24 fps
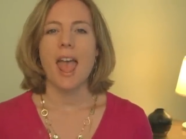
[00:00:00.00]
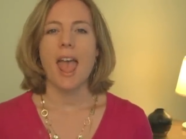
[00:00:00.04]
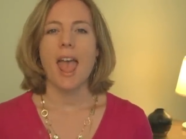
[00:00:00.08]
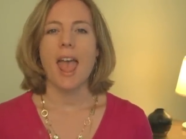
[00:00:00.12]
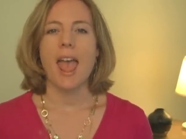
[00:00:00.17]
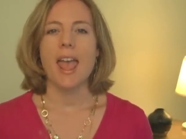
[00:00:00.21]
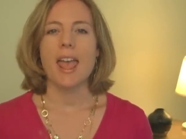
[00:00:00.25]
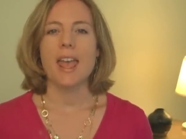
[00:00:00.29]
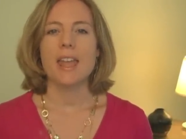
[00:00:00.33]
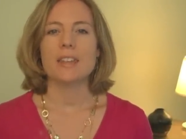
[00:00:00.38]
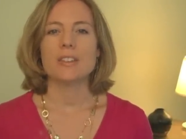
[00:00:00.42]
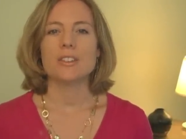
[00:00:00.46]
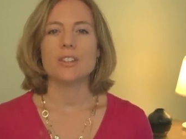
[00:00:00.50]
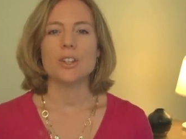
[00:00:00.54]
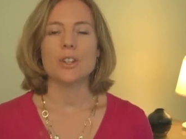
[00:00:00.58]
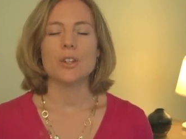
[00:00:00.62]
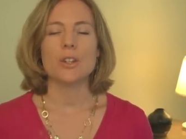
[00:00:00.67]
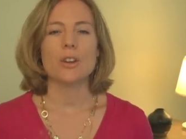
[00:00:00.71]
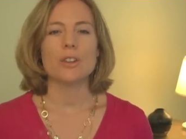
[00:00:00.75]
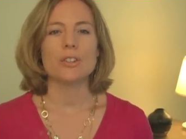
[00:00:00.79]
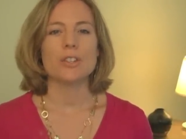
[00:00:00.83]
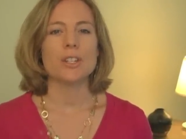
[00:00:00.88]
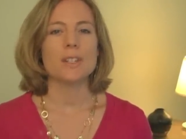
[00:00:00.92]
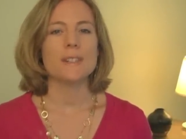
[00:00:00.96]
and you
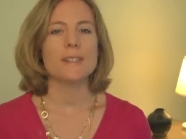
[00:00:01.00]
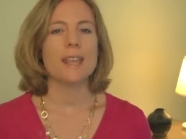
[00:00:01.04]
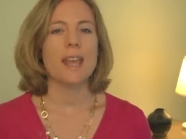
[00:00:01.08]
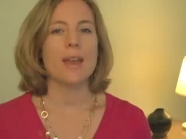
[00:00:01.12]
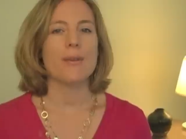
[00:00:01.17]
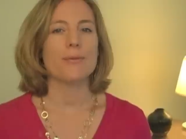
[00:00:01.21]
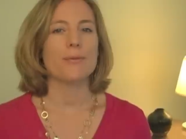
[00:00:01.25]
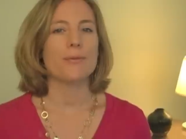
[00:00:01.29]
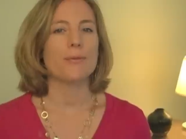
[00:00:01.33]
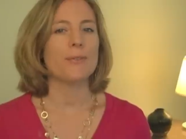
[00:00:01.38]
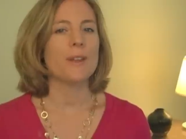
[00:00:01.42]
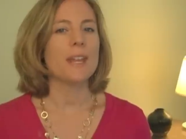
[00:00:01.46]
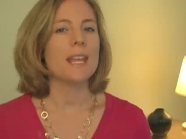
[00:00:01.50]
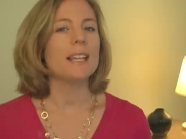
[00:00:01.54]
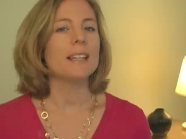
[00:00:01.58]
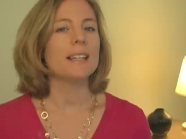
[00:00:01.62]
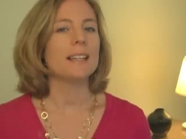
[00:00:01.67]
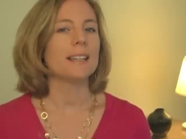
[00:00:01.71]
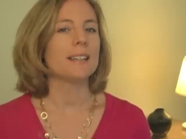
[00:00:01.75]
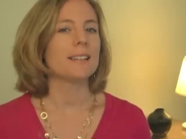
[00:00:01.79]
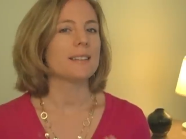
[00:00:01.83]
know, just that feeling